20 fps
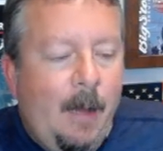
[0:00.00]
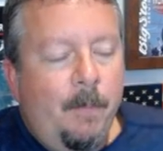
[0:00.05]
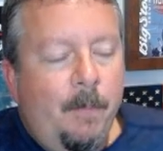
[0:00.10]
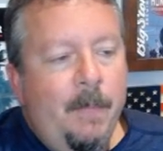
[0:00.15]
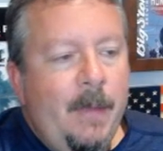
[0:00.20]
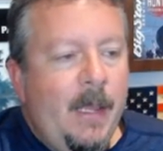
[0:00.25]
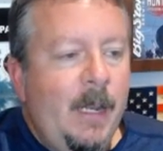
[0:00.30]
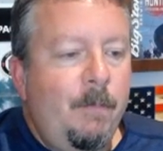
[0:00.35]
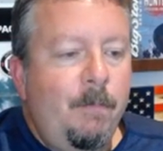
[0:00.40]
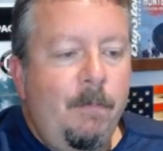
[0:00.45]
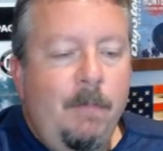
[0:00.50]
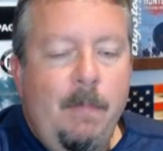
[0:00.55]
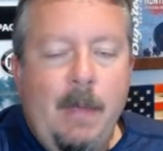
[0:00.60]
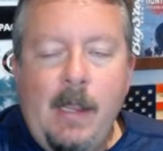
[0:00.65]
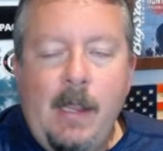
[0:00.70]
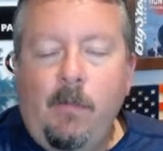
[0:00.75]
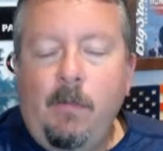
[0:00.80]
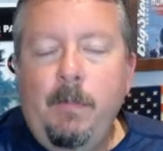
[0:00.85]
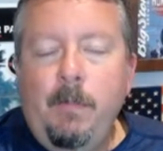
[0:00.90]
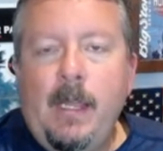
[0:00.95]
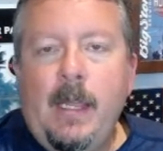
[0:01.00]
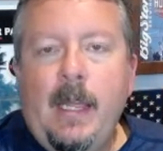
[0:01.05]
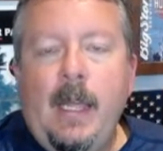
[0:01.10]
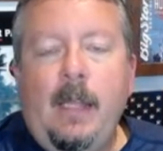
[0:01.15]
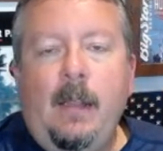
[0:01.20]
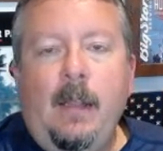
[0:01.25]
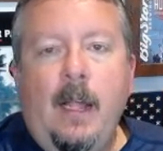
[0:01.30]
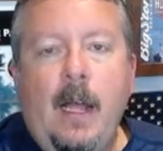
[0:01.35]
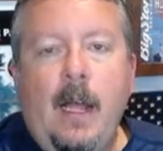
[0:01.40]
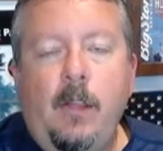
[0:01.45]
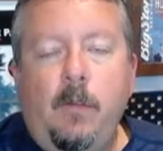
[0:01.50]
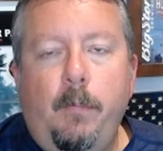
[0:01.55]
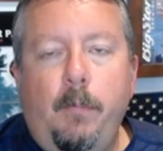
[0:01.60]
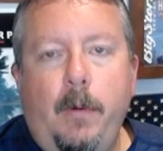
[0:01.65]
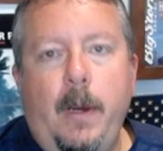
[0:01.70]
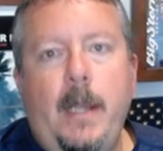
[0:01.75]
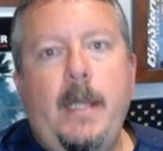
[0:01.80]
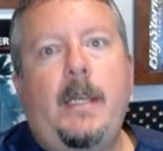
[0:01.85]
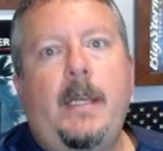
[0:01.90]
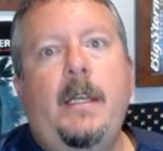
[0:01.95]
Made some big headlines,
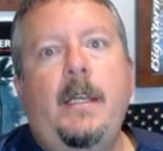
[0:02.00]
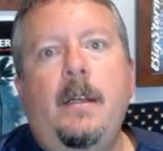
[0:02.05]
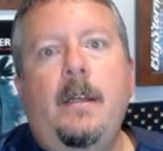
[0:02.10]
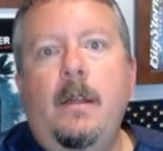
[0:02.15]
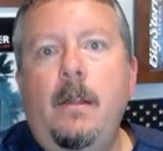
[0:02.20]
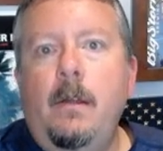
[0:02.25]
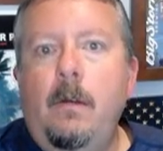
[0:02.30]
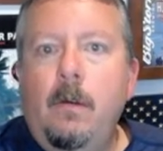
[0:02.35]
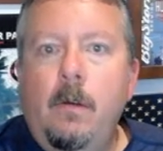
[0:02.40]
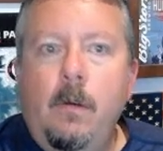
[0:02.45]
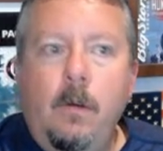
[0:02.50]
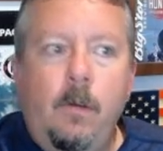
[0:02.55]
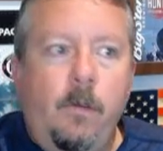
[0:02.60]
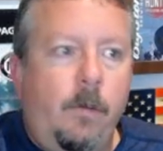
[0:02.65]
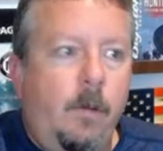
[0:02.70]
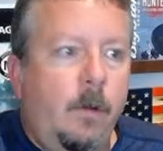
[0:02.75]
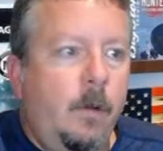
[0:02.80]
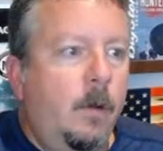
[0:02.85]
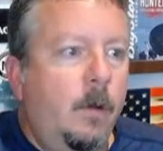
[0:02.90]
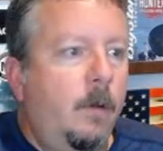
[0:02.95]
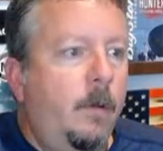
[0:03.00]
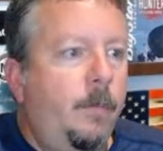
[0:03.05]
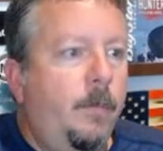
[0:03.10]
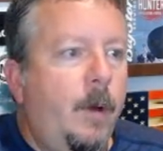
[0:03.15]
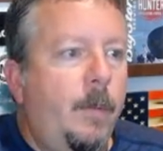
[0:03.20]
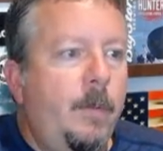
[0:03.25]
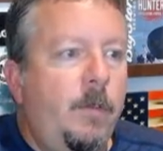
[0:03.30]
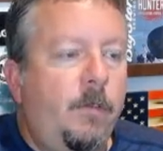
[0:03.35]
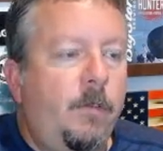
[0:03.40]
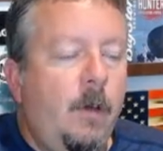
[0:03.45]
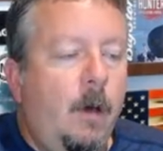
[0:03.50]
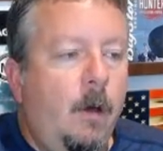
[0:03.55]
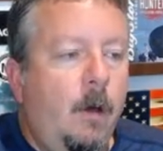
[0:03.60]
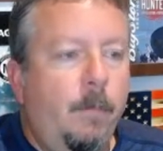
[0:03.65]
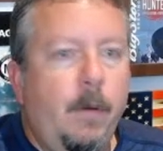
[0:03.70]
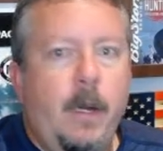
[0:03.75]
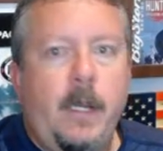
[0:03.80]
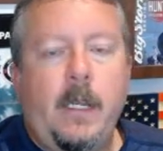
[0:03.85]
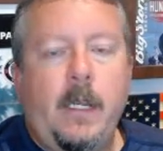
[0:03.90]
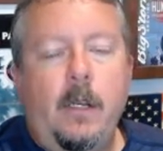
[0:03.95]
breaking news. You know, you probably saw
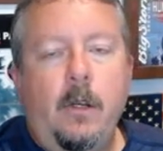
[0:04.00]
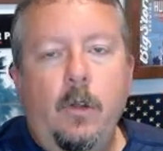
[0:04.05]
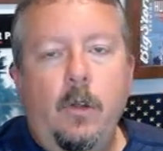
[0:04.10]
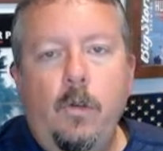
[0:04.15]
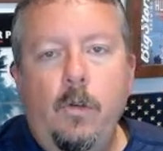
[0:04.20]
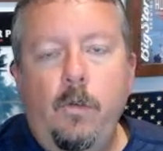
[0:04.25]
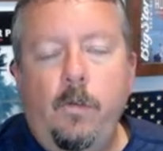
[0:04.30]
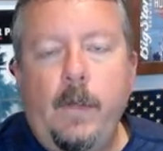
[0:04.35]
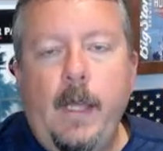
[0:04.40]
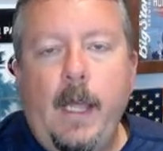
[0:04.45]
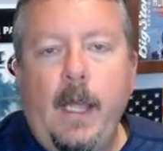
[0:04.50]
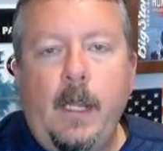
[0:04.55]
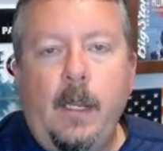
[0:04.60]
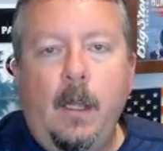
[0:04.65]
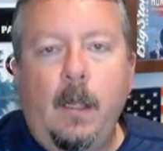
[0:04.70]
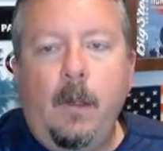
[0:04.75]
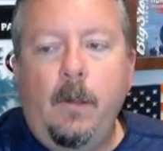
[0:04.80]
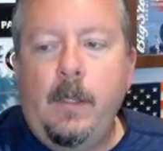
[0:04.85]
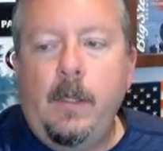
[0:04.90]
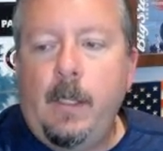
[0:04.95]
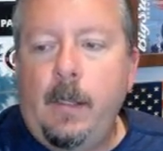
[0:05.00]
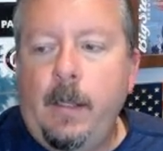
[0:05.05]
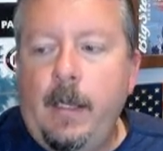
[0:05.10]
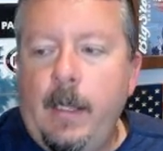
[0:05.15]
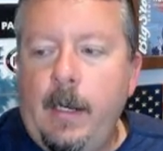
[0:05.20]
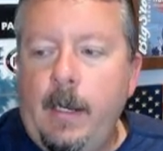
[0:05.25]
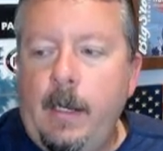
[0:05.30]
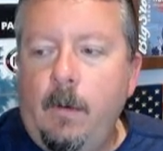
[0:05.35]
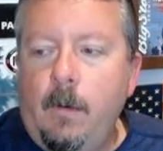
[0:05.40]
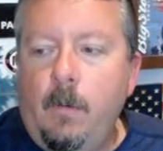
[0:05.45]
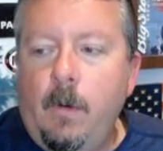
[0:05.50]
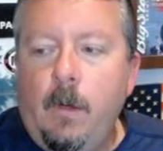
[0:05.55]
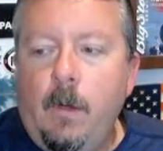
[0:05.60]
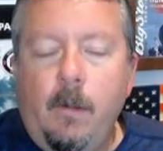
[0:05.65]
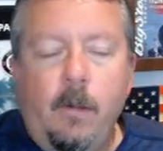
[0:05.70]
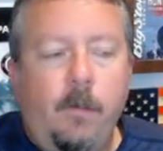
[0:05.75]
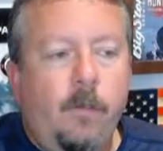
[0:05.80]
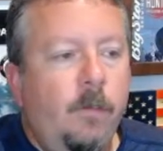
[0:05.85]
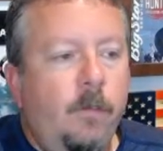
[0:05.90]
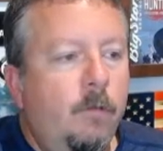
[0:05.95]
breaking news, Danielle in the Atlantic.
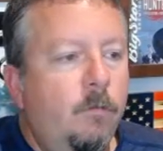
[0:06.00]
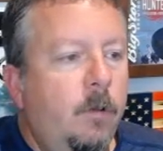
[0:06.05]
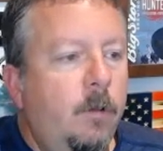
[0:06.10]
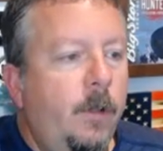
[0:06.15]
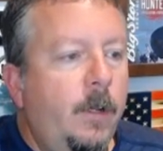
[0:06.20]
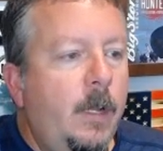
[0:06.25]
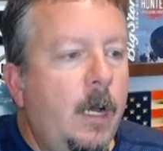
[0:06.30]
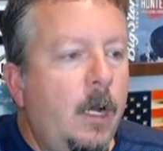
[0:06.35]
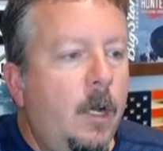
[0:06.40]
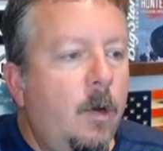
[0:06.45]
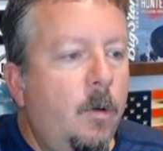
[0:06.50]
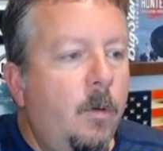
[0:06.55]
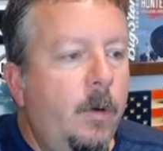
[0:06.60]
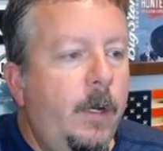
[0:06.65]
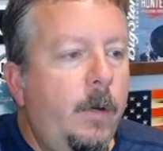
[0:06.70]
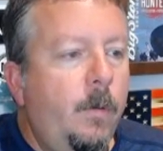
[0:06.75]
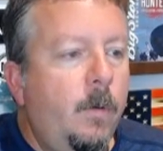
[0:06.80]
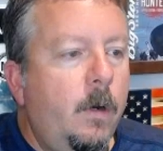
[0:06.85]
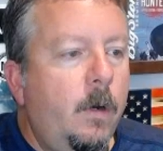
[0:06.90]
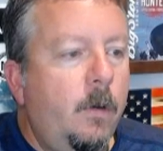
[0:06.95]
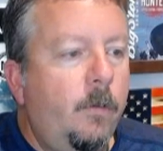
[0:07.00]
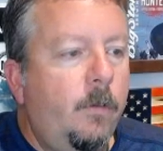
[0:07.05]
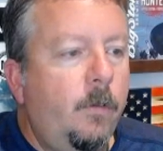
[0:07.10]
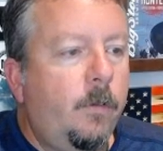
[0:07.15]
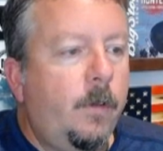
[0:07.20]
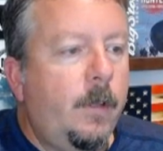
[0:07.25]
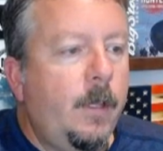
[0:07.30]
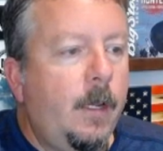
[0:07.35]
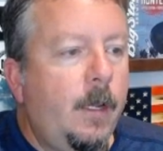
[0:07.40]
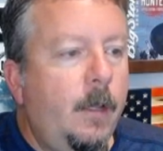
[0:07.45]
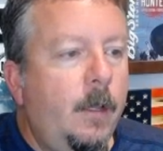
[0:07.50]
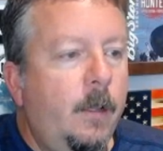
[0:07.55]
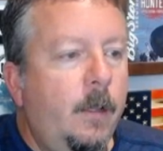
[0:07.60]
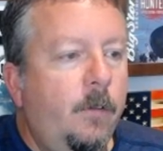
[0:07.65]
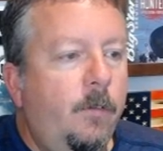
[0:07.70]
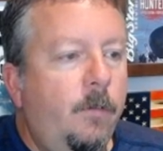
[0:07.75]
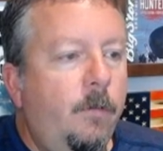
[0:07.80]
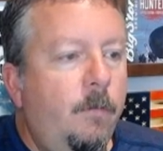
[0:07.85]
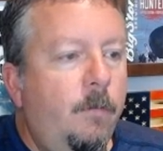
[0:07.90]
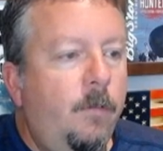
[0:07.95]
Well, it's really not going anywhere. It's just kind of going
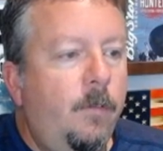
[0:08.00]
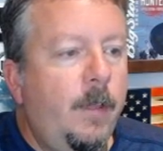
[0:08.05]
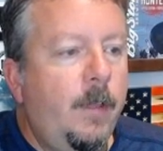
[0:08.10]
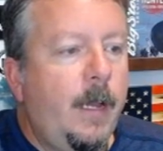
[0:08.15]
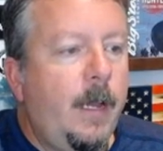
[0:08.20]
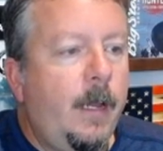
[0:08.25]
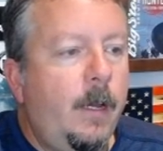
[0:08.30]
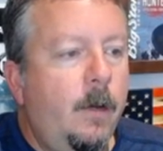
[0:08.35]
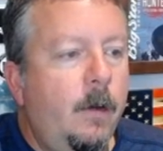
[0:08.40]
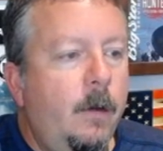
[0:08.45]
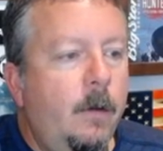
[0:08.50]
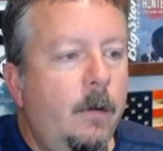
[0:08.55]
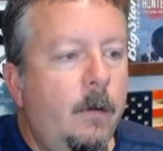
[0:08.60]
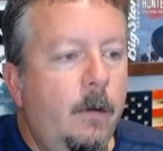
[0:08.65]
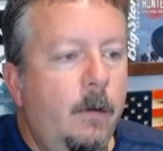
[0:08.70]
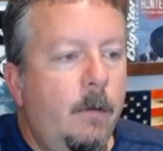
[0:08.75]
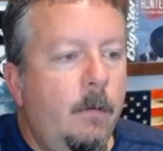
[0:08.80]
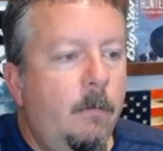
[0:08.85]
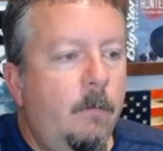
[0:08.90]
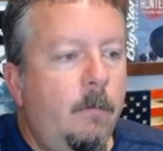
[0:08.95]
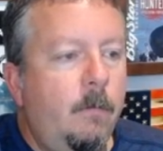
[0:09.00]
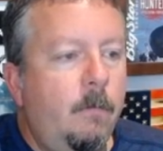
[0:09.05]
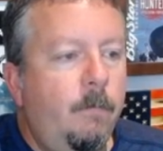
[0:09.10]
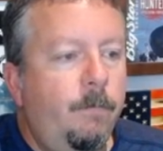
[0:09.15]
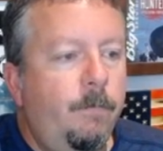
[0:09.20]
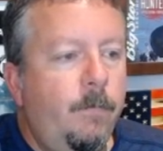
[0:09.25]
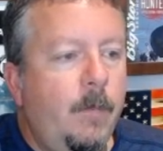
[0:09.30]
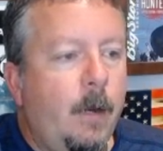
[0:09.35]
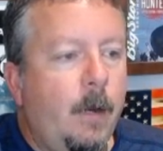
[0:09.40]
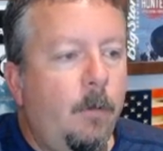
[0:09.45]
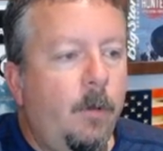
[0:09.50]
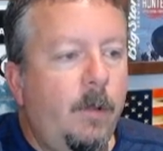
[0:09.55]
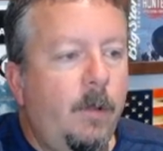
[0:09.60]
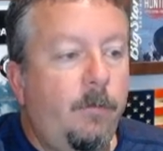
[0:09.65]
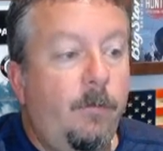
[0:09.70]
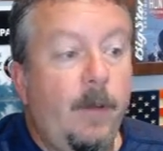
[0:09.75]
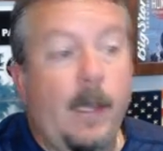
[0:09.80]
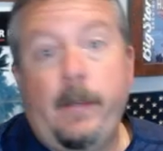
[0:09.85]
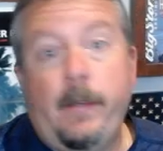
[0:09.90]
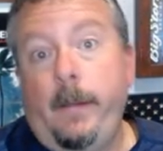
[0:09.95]
to sit out here and not really
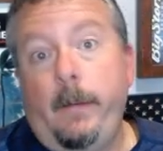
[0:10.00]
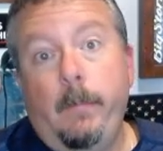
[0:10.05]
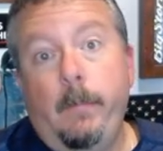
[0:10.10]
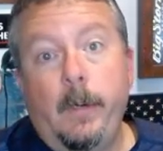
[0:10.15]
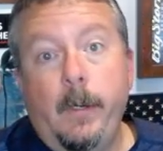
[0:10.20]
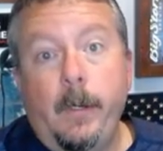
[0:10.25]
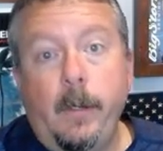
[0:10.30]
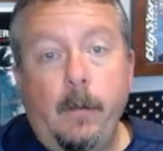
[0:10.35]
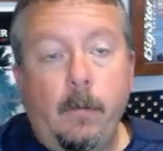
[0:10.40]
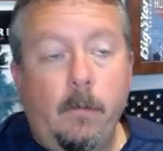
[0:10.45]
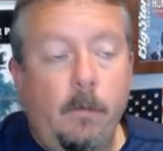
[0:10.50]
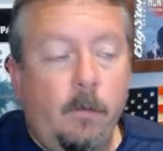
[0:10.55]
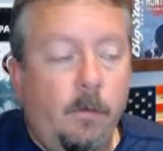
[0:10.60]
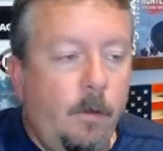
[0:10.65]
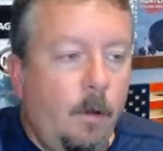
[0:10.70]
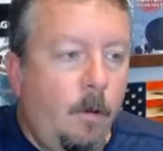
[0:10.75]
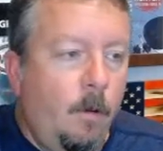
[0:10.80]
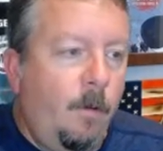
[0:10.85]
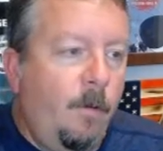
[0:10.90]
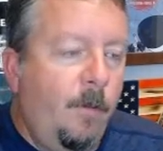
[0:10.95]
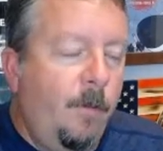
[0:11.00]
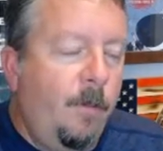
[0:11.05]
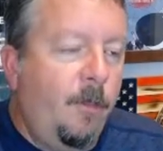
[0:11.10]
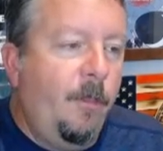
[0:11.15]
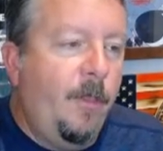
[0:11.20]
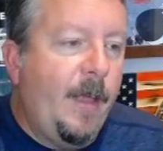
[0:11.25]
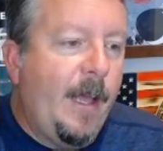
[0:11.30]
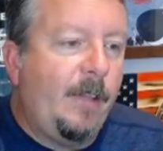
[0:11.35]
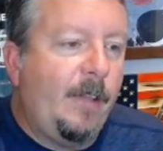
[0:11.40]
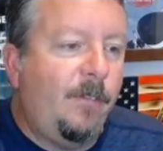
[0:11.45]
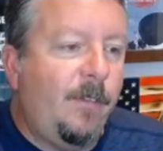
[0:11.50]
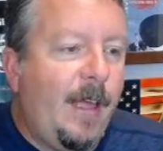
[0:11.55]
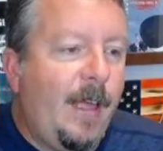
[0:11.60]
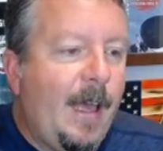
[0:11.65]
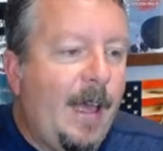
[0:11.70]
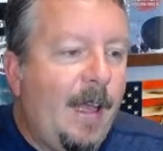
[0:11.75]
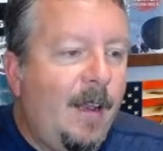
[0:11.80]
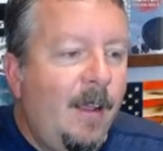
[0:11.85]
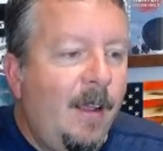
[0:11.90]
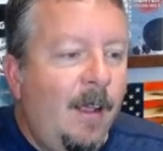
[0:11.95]
affect anybody. So that's
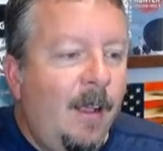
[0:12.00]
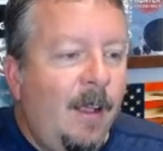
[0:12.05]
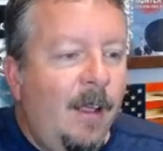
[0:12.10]
that.